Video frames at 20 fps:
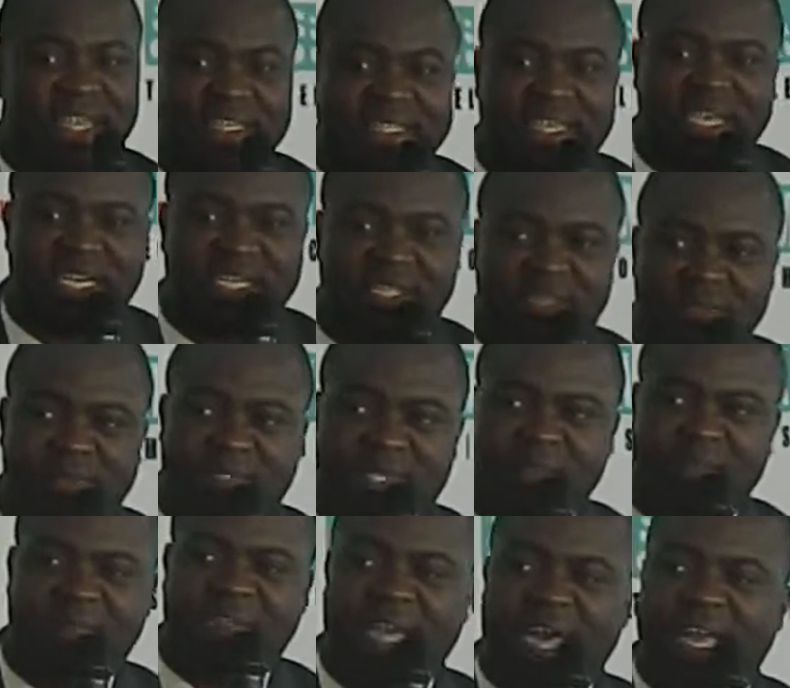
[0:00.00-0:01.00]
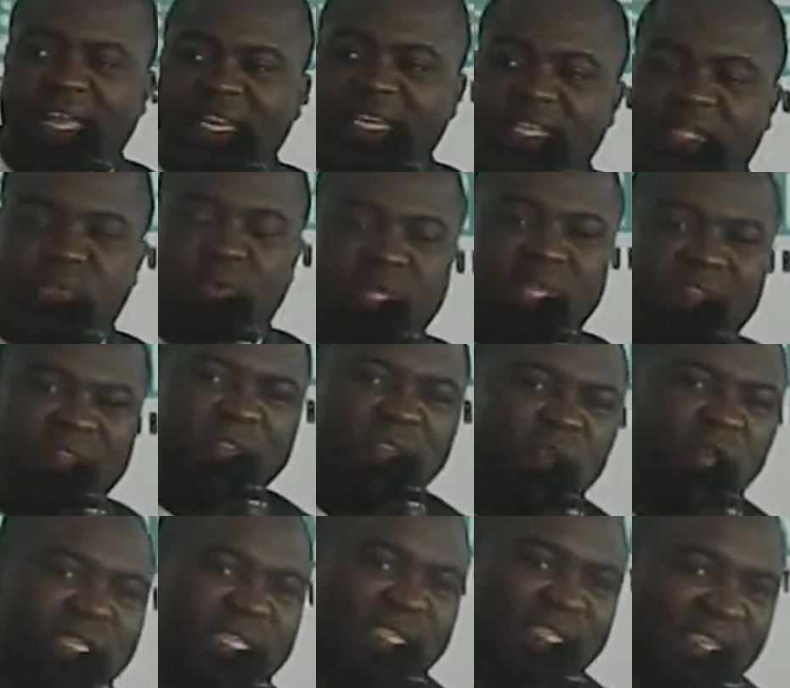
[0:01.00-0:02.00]
executives have done is when they've
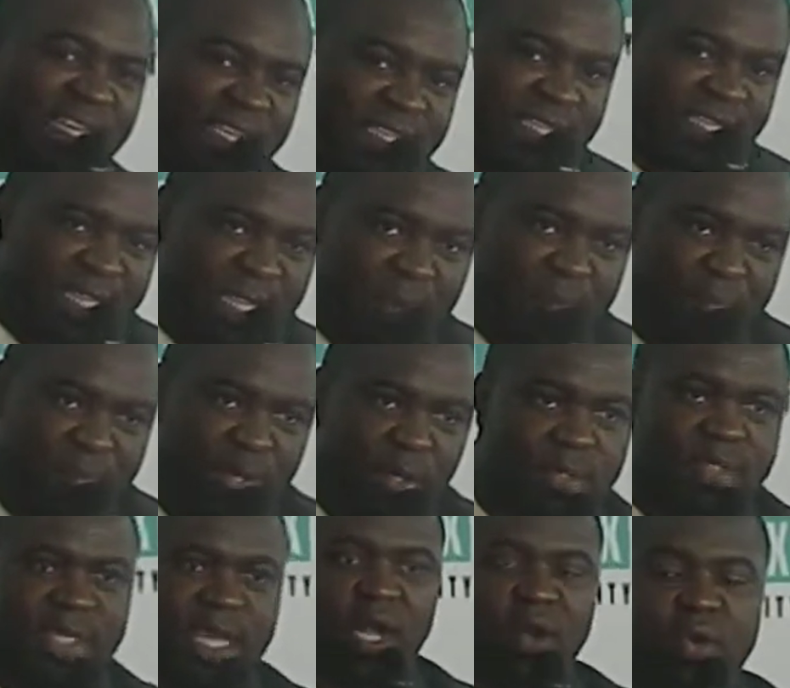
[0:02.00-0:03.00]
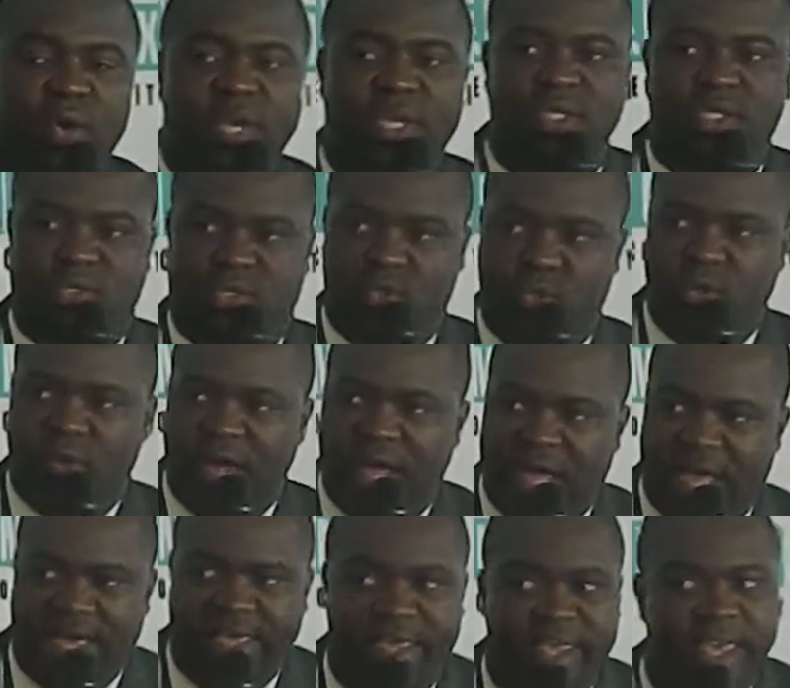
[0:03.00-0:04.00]
noticed that their bills are going too
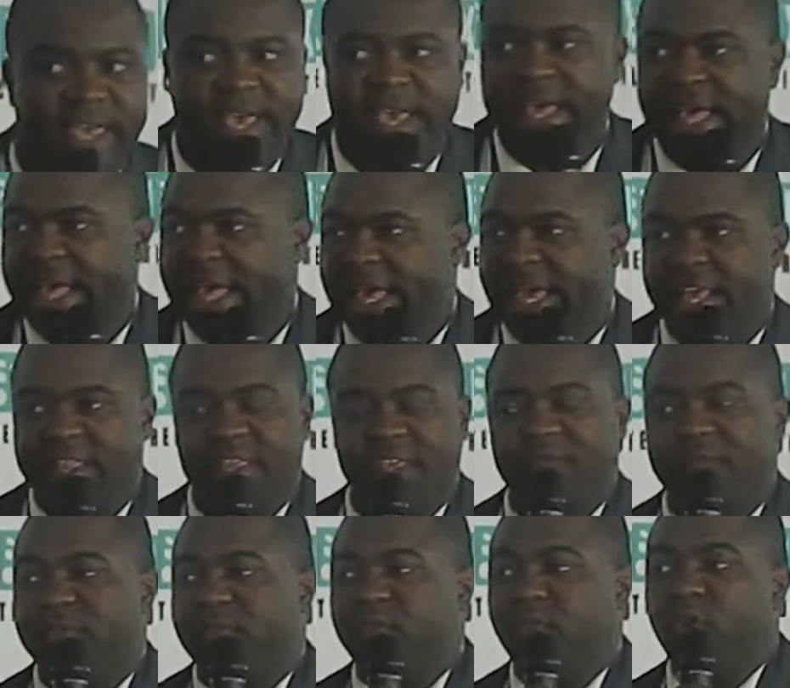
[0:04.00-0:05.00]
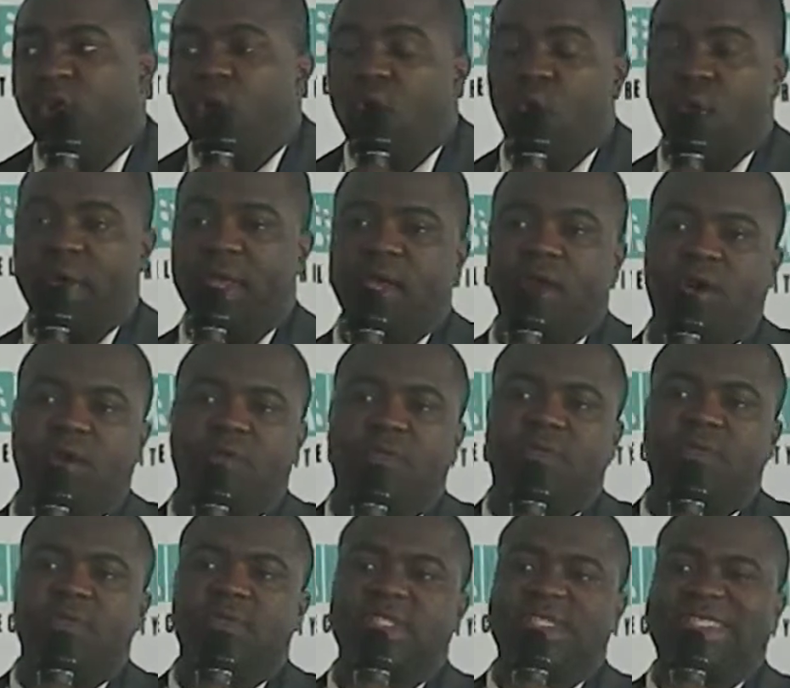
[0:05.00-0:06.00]
high and they've no way of
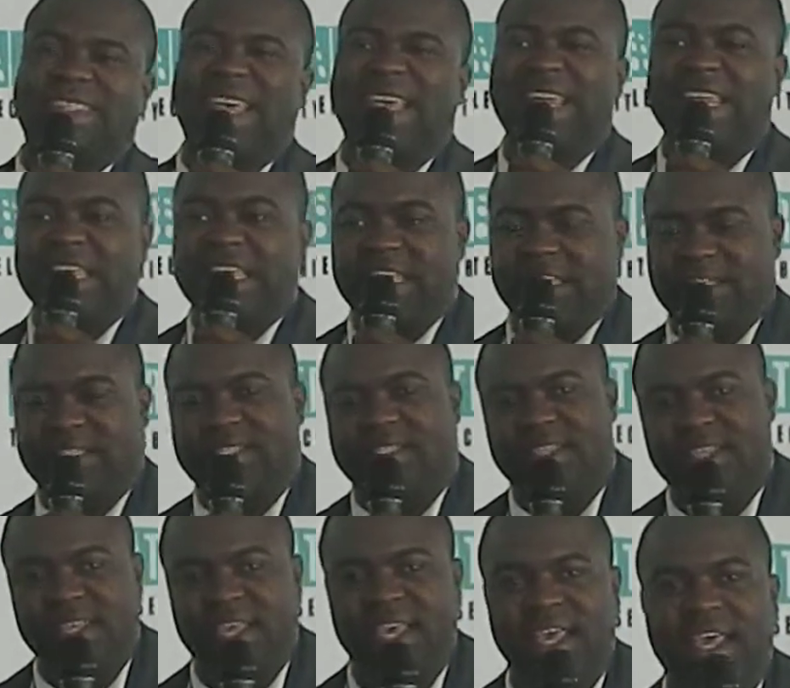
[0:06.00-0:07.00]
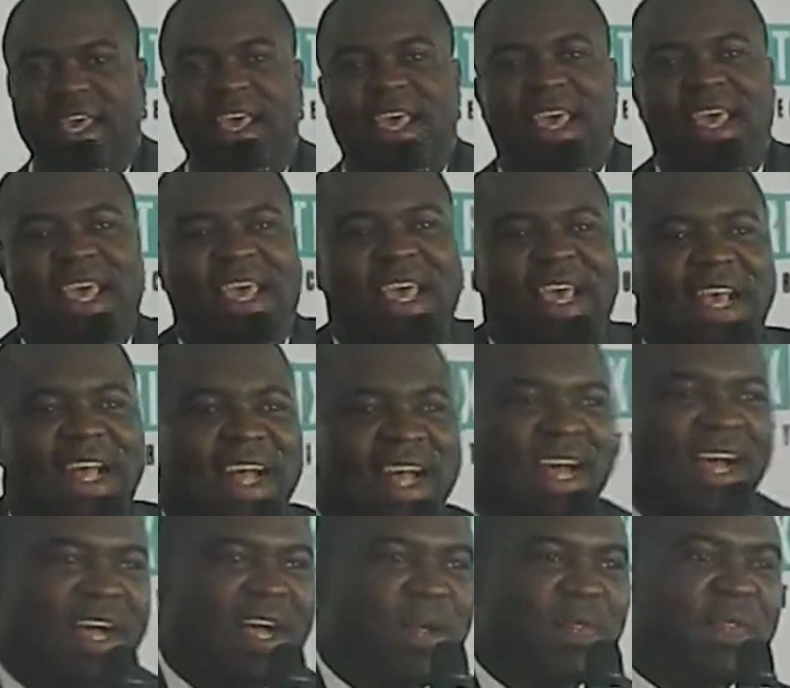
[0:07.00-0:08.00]
telling it,
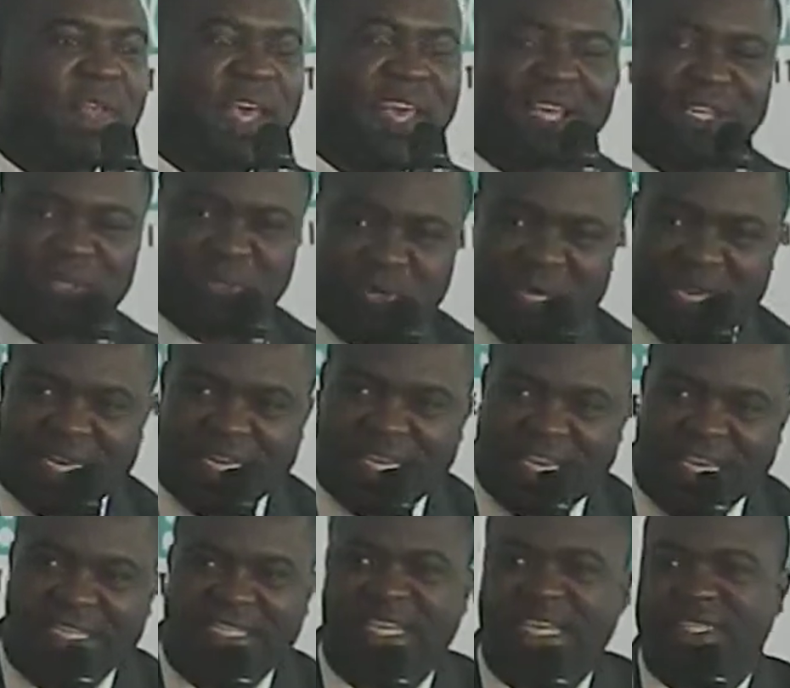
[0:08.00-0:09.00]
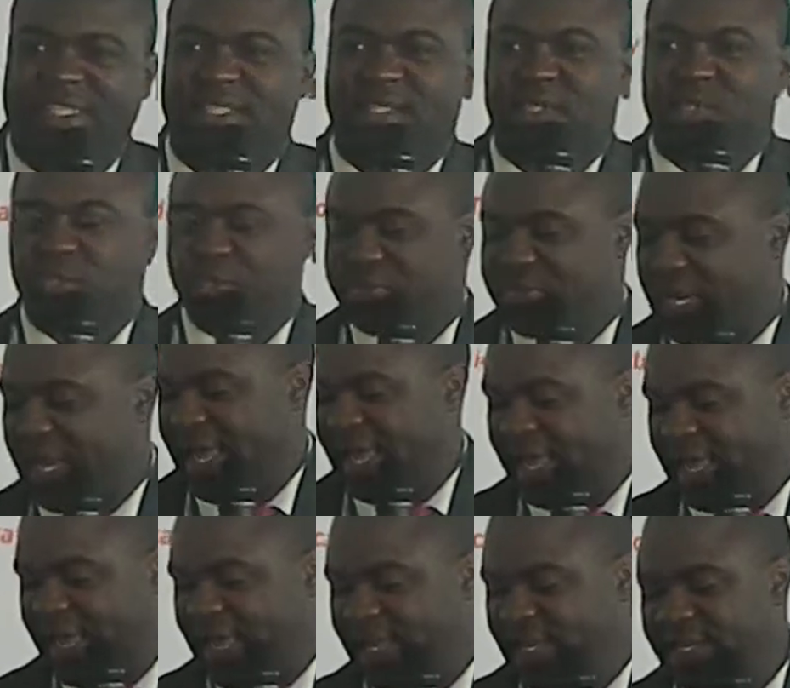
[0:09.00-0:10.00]
they had to engage us to try
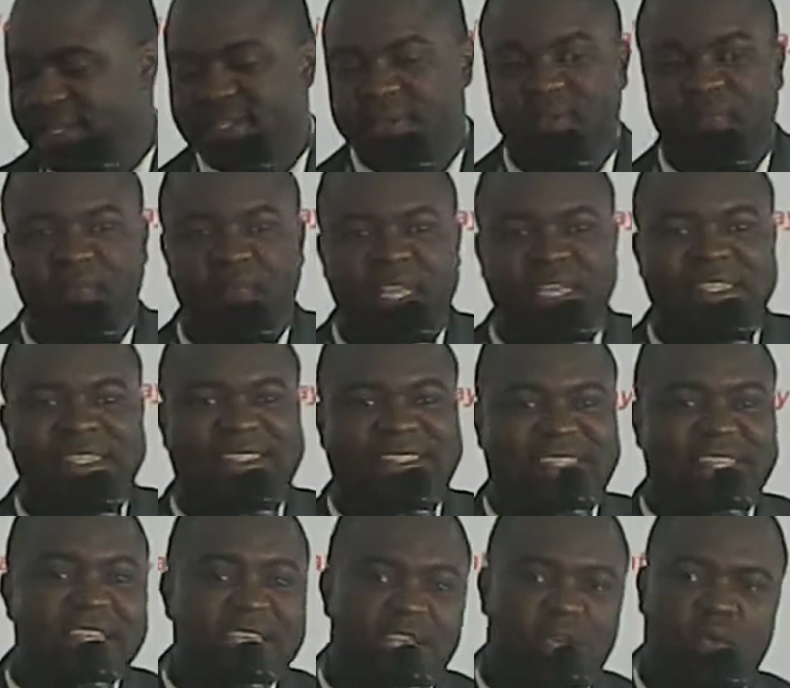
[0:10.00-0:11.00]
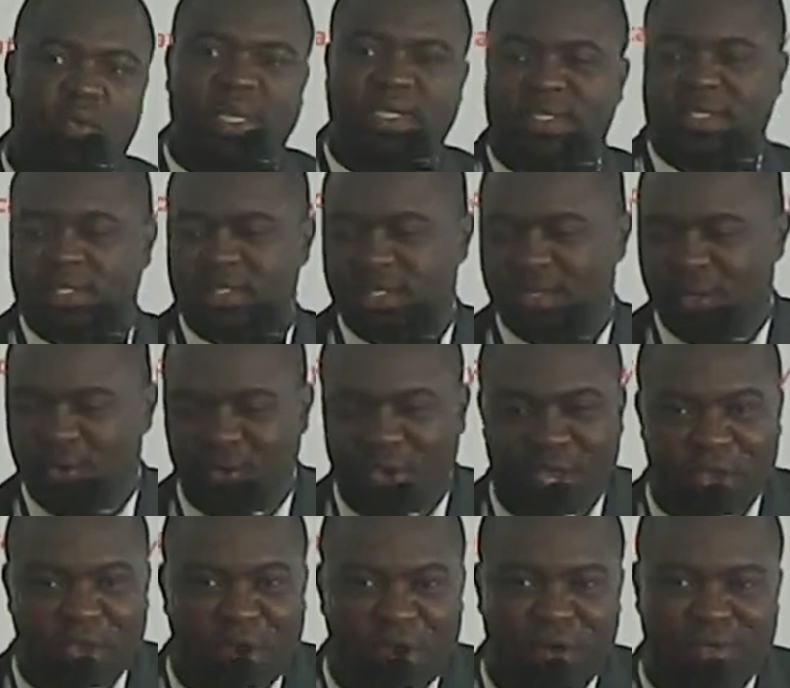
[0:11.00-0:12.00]
and see what's
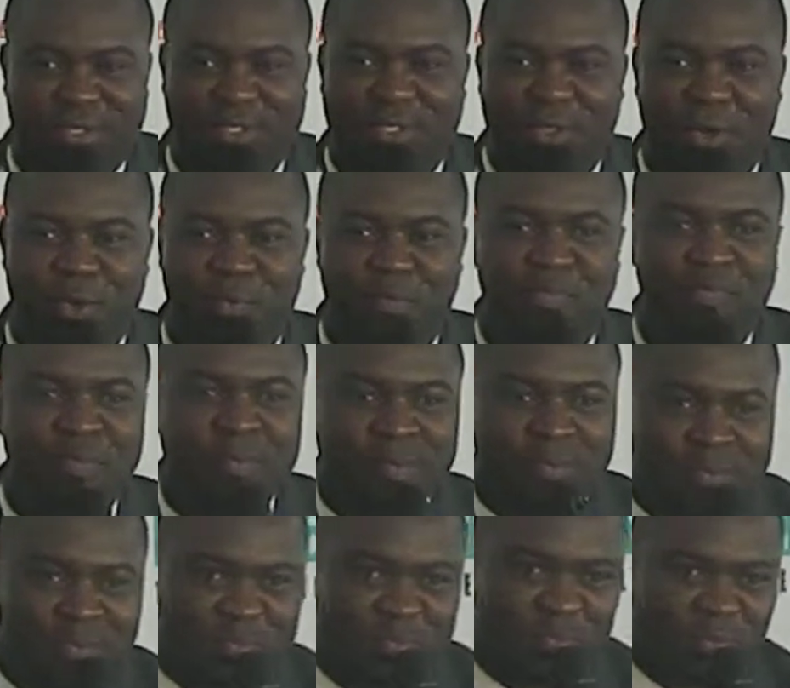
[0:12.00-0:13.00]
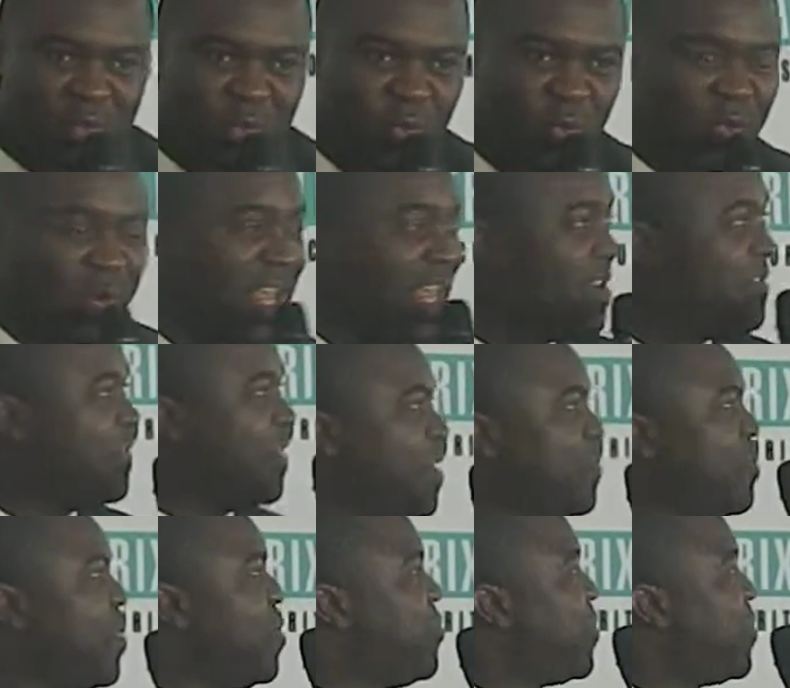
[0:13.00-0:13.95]
going on. So we will have a